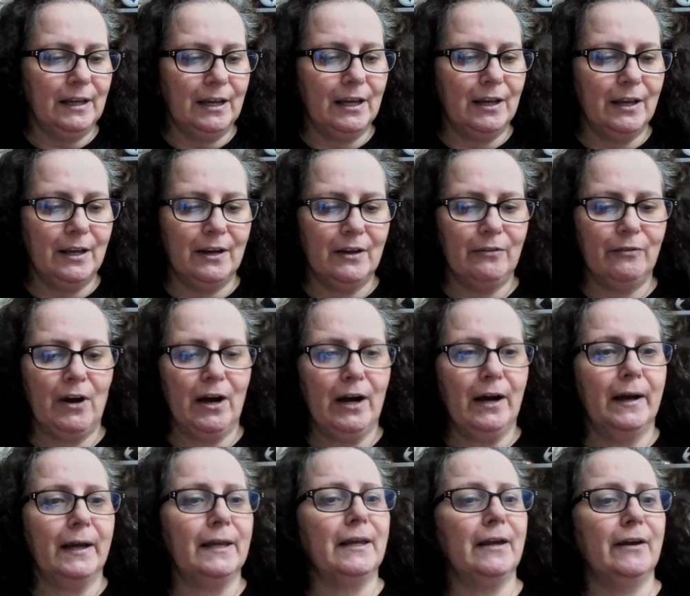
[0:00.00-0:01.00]
if
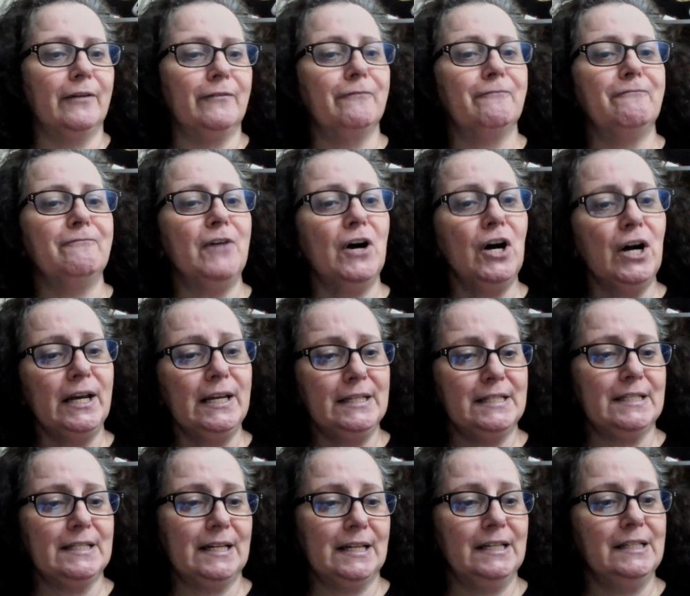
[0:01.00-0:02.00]
I can
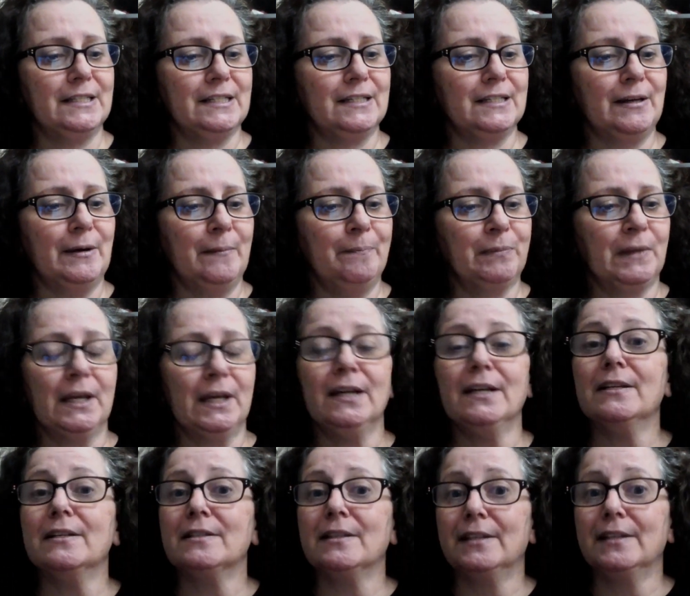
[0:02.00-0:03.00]
find it,
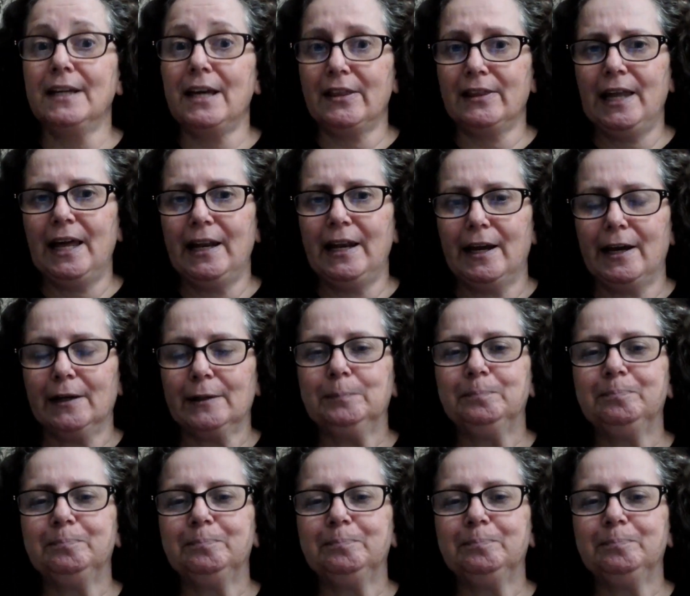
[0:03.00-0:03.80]
is The Athletic.